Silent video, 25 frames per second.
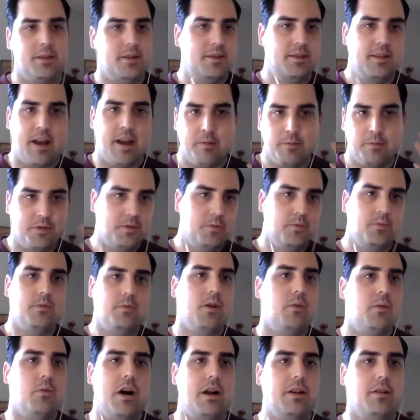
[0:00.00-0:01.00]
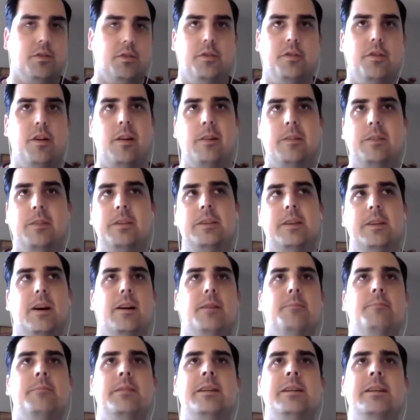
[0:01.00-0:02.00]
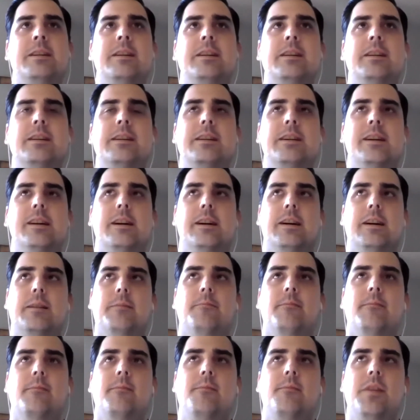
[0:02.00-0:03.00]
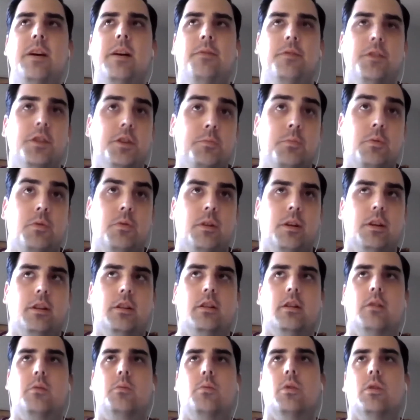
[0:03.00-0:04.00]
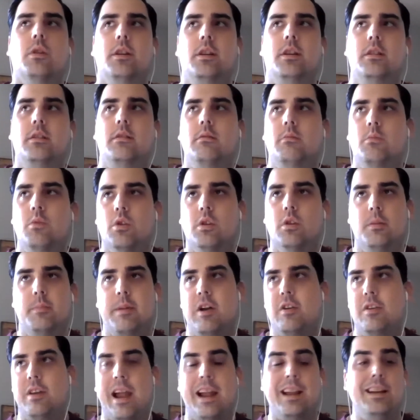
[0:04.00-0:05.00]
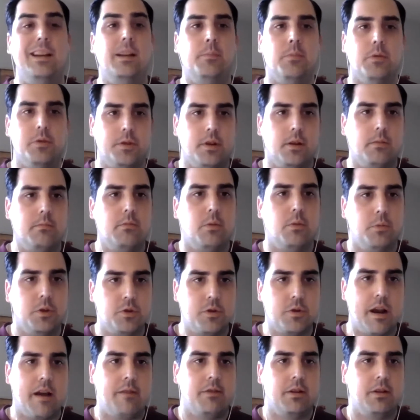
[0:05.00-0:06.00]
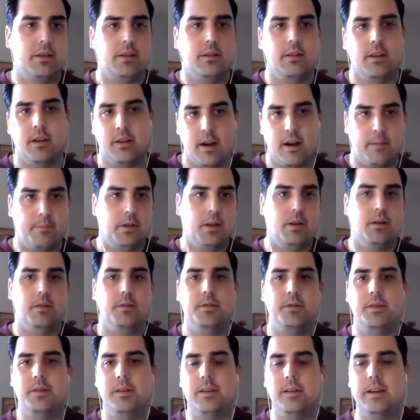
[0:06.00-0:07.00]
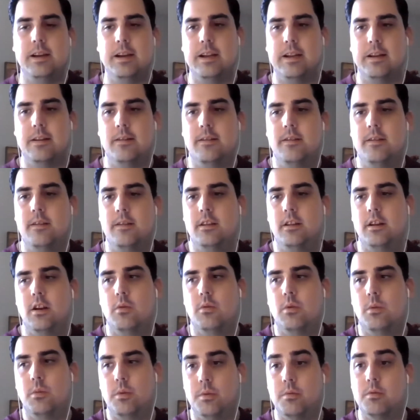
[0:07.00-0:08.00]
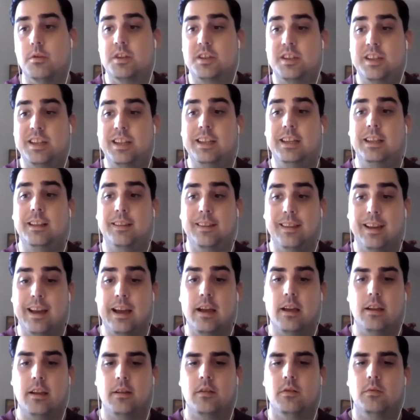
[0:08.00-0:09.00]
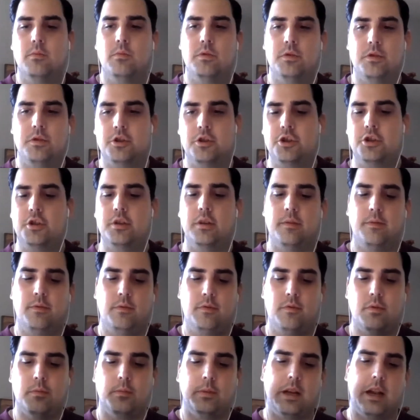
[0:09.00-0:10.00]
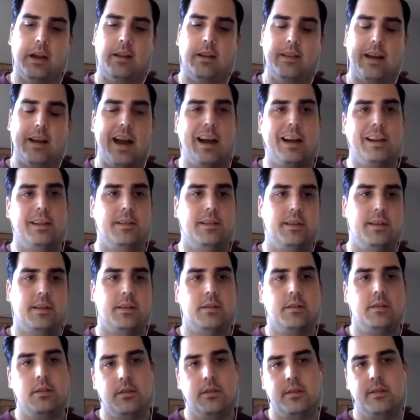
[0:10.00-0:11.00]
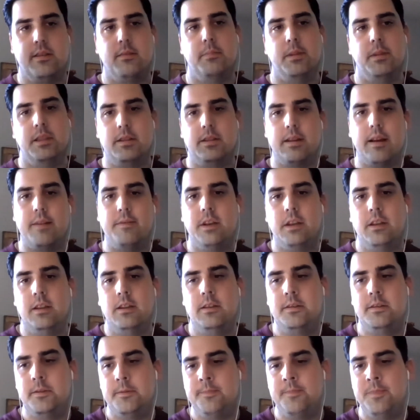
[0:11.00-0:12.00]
That was a wild thought at the time. At this point, we're at about 90% mobile traffic at OppLoans. And, what we were seeing then was a shift from kind of the high 60s to mid 70s.